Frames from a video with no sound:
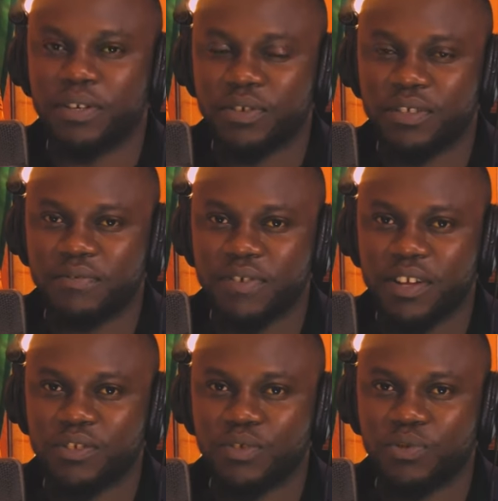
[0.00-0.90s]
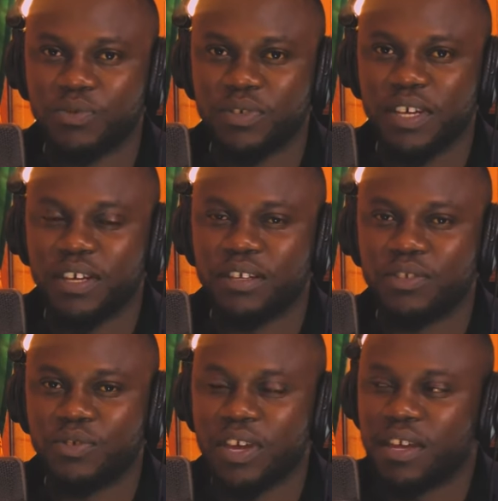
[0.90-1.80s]
to Patriotic Front to
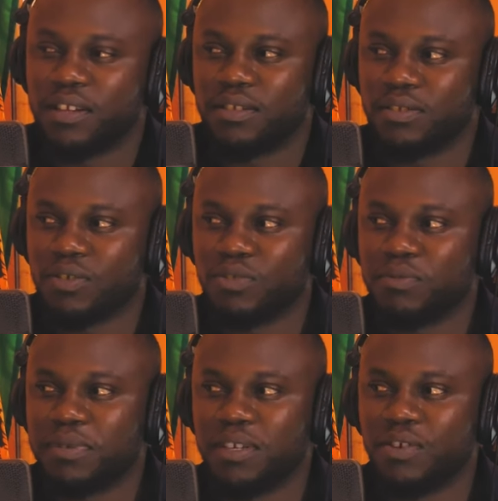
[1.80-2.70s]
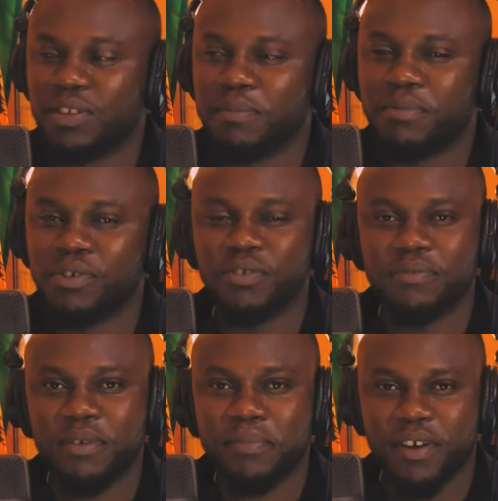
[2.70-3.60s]
head or to be on the board
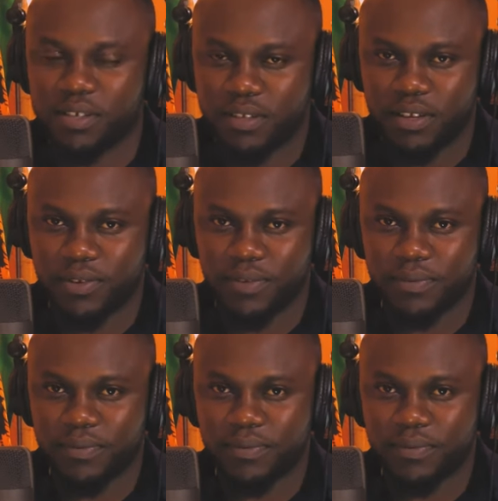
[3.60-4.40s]
of a parastate.